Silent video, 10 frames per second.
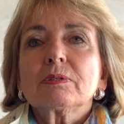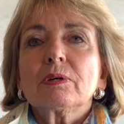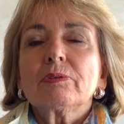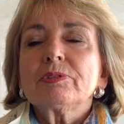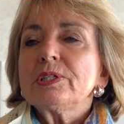
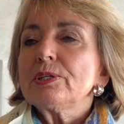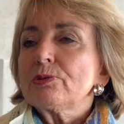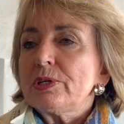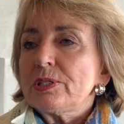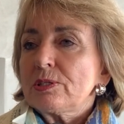obviously the
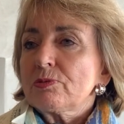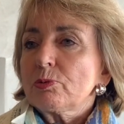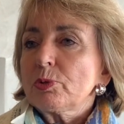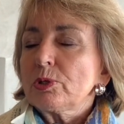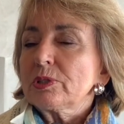rest of the
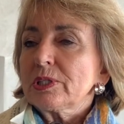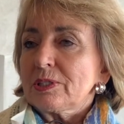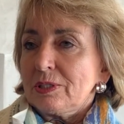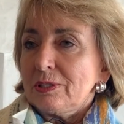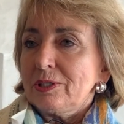world
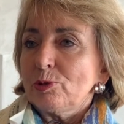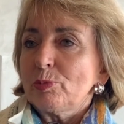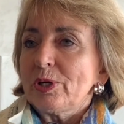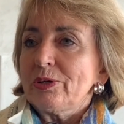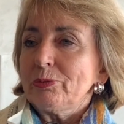at
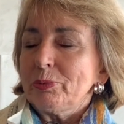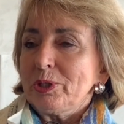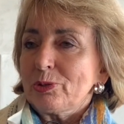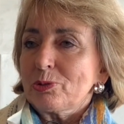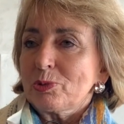Hillbrow
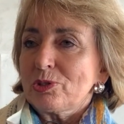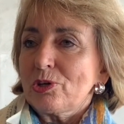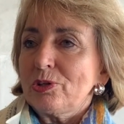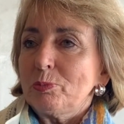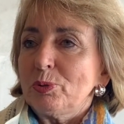because it was the
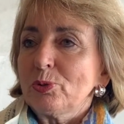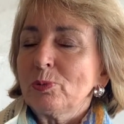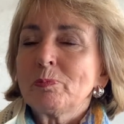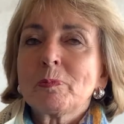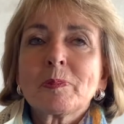only pool.
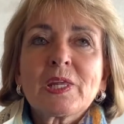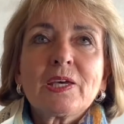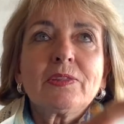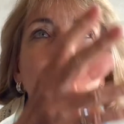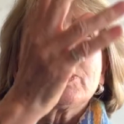Yeah.
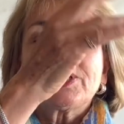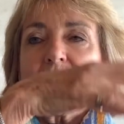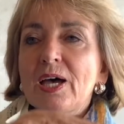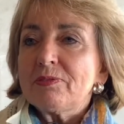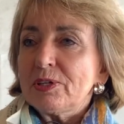They were
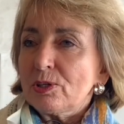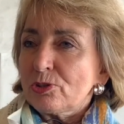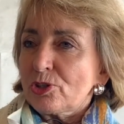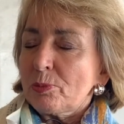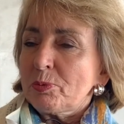diving on
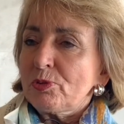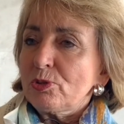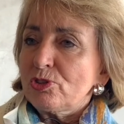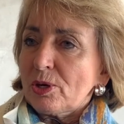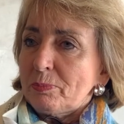top of you,
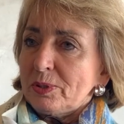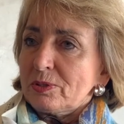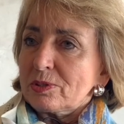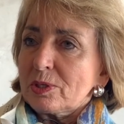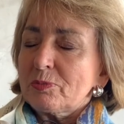jumping
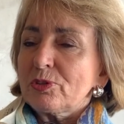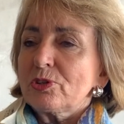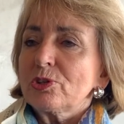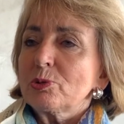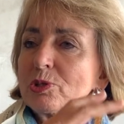on top of you,
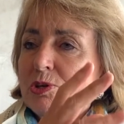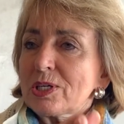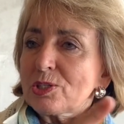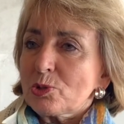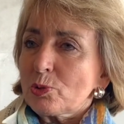and you were trying
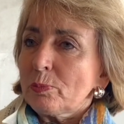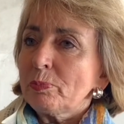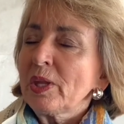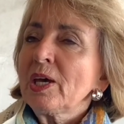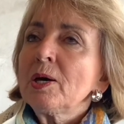to swim.
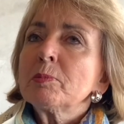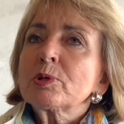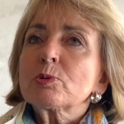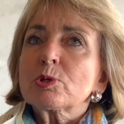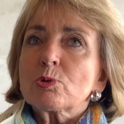But
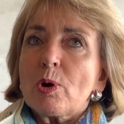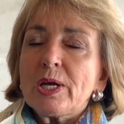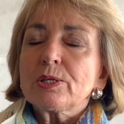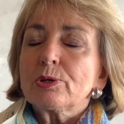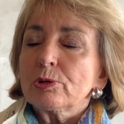it was
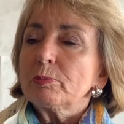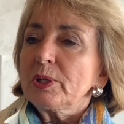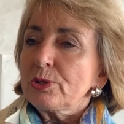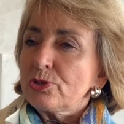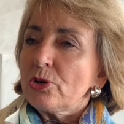quite good
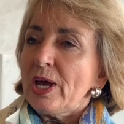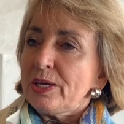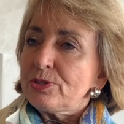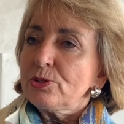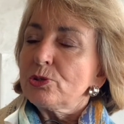because you
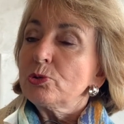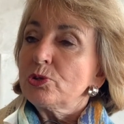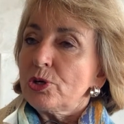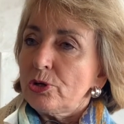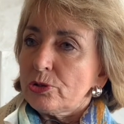had to do
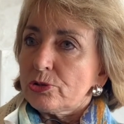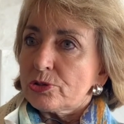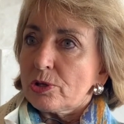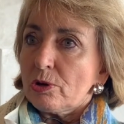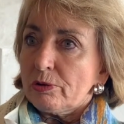turns
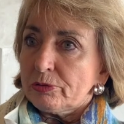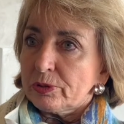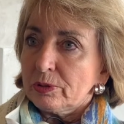so often.